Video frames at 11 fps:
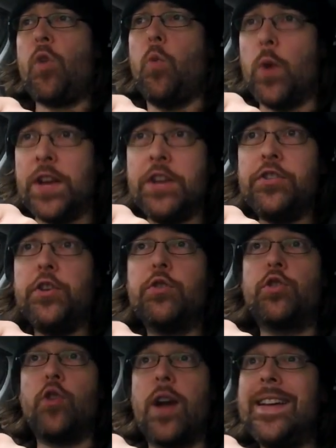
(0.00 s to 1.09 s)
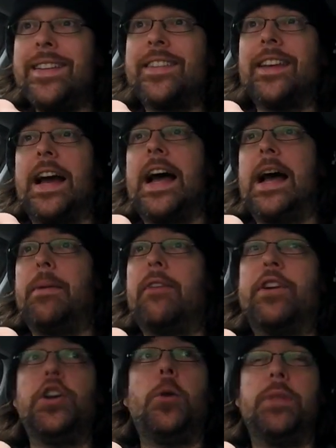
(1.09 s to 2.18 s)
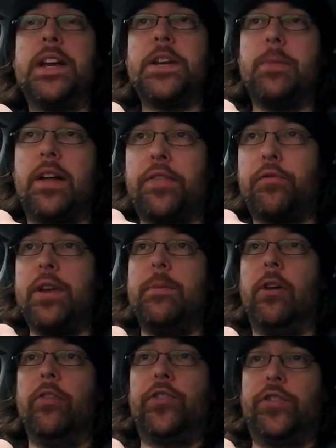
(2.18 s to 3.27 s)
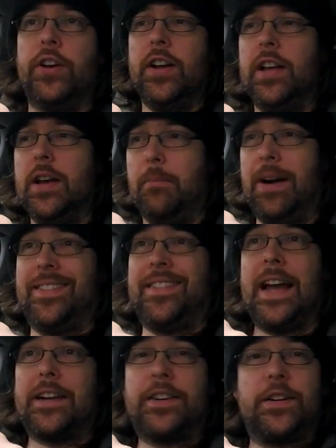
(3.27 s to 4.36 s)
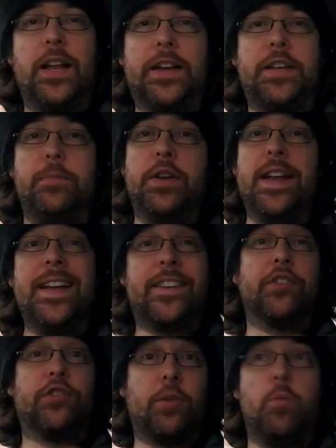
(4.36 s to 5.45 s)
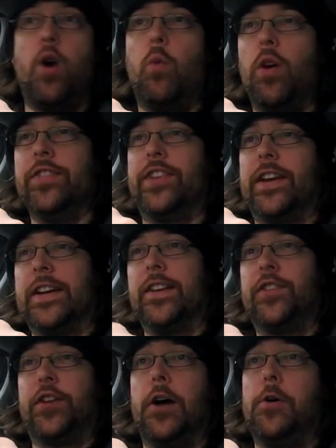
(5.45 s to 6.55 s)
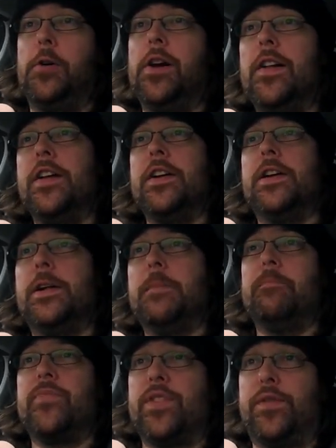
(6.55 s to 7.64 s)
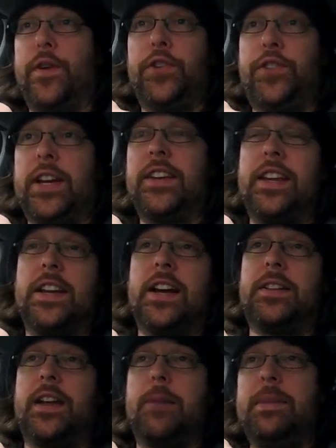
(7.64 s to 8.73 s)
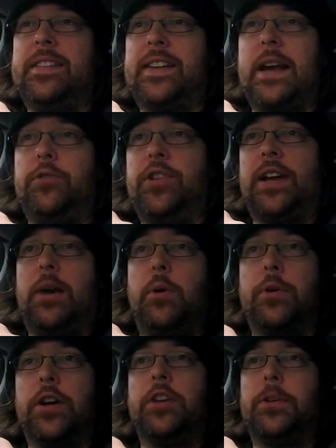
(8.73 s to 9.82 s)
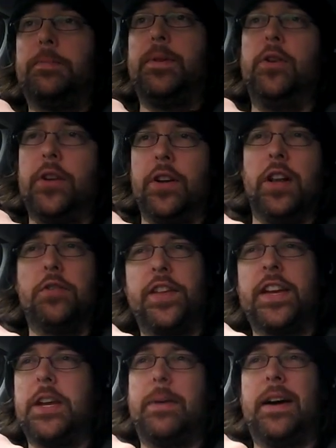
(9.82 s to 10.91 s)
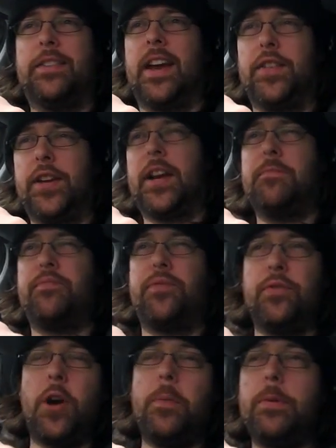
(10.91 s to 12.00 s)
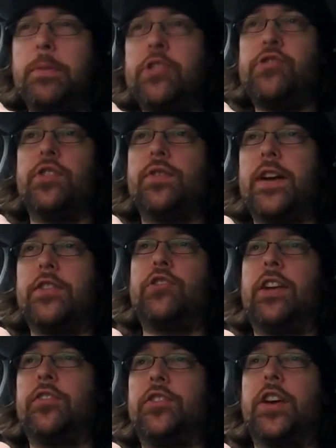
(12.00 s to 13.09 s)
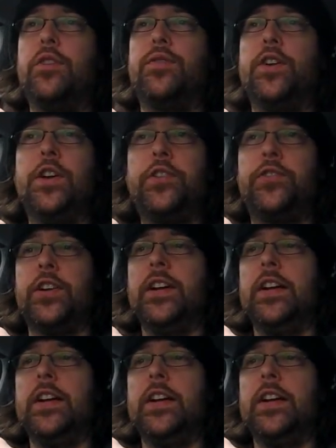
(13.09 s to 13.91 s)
We didn't do great, having not played in about 3 months. My tactical acumen is somewhat wanting, so the first thing I did, I miscounted how we were going to deploy, although thinking about it, I think I probably should have had the chance to go first.